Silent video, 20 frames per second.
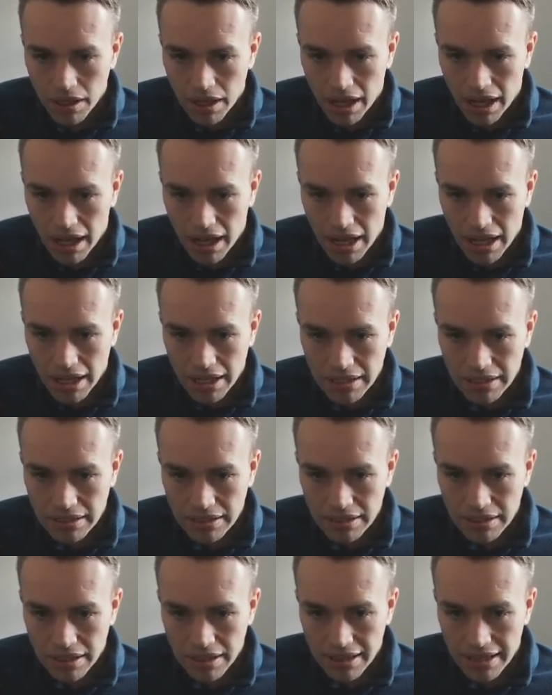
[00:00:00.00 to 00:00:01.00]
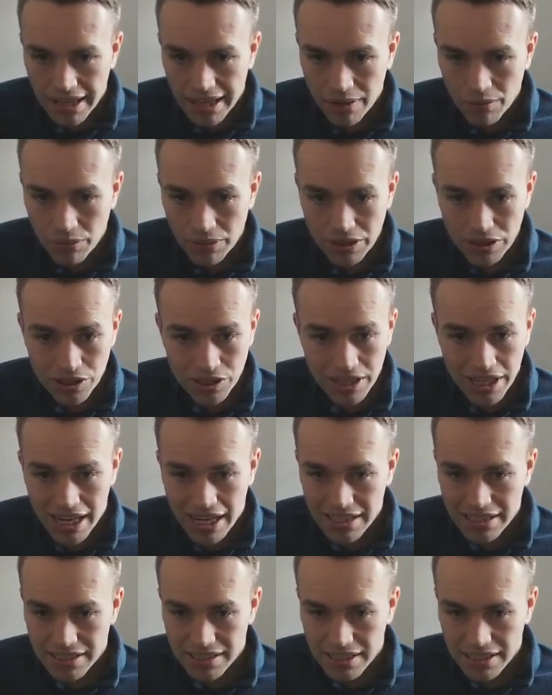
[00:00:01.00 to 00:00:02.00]
and then we just
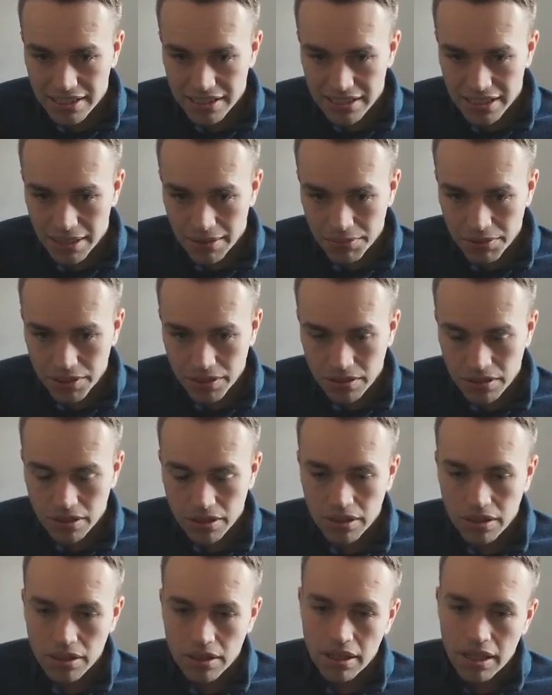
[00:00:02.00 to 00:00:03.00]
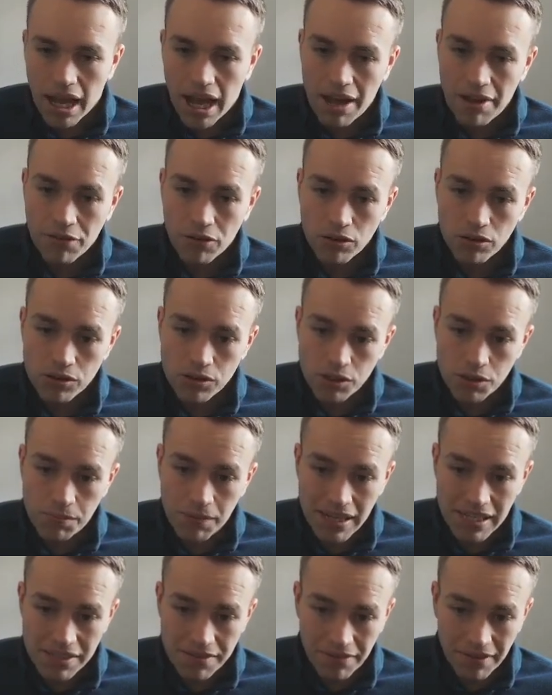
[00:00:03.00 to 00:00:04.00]
catch the exception. I've also
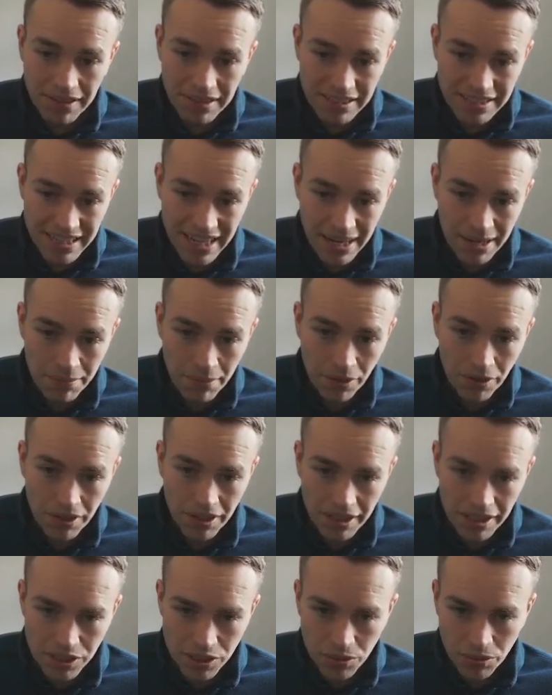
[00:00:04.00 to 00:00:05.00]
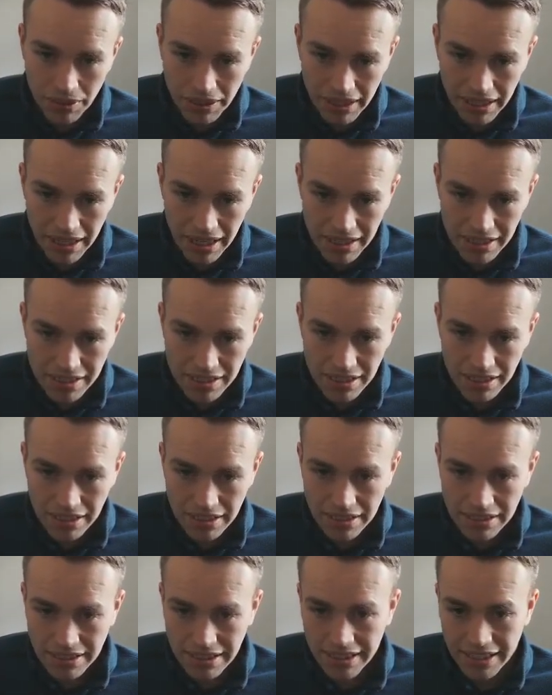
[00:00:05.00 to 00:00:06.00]
specified the timeout here so we can actually
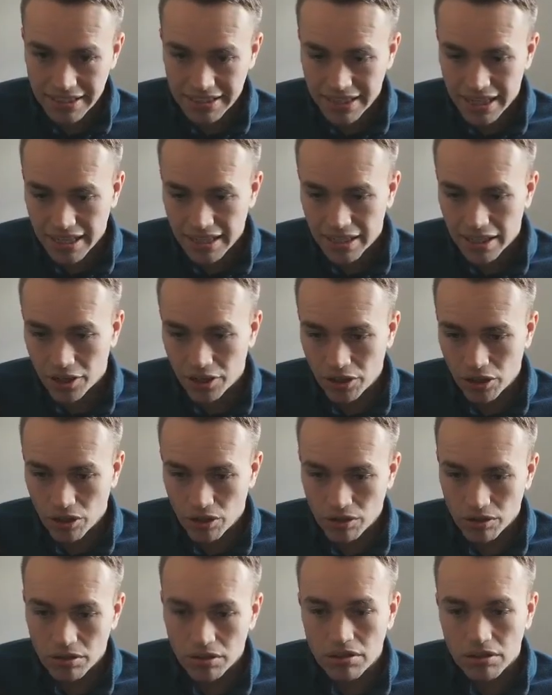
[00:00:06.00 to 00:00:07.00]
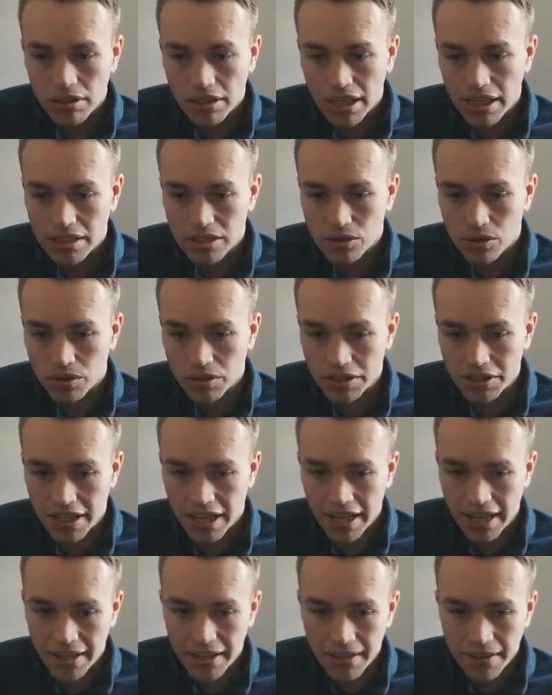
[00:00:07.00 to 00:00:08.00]
see exactly how long it's going to
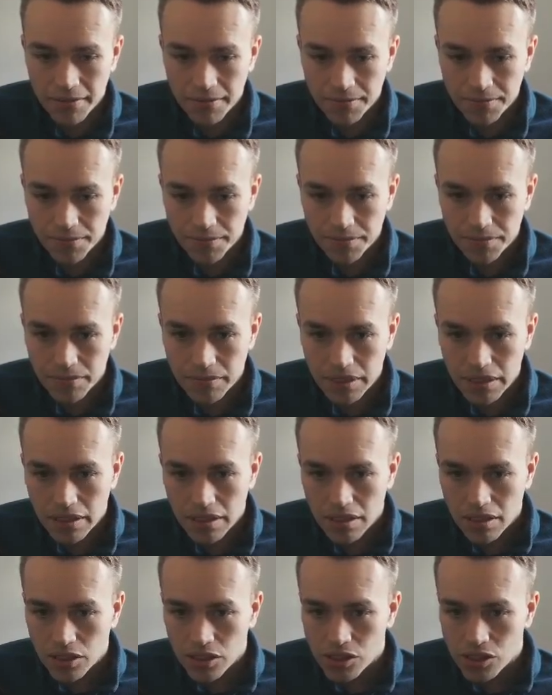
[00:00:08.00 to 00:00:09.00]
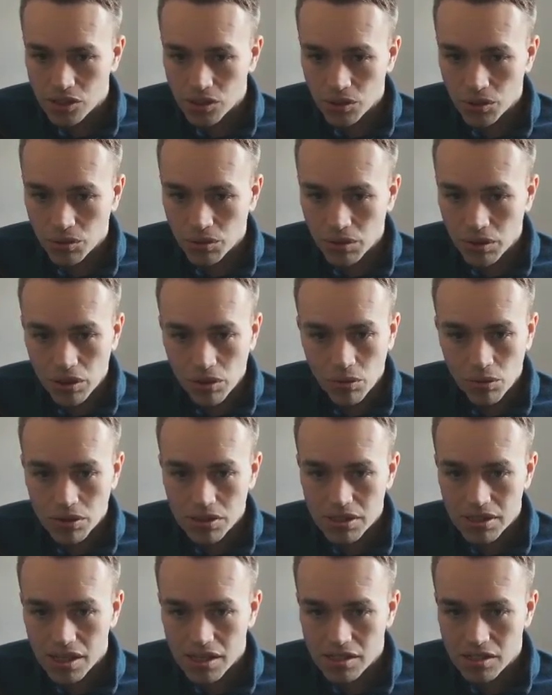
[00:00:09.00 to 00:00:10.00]
take. So once
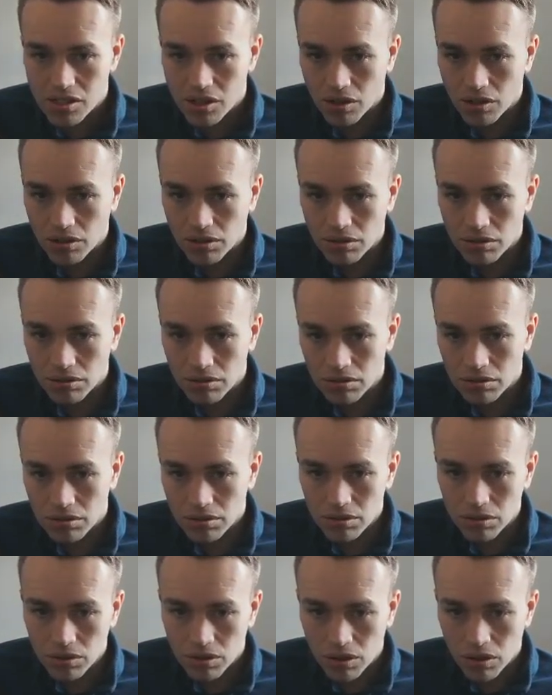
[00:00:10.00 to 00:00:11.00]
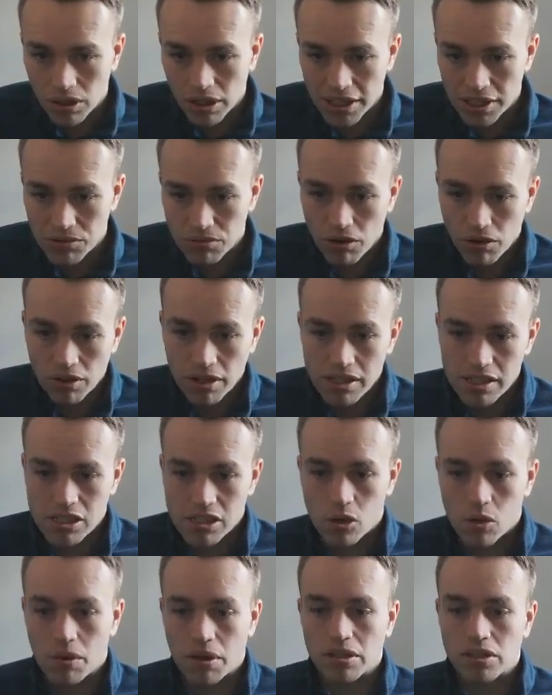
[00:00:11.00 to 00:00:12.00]
that's done, let's run this
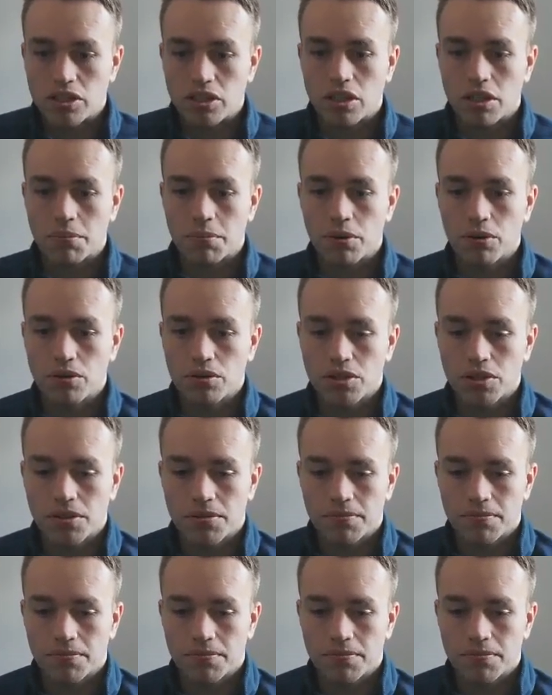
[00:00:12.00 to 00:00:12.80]
sequential approach.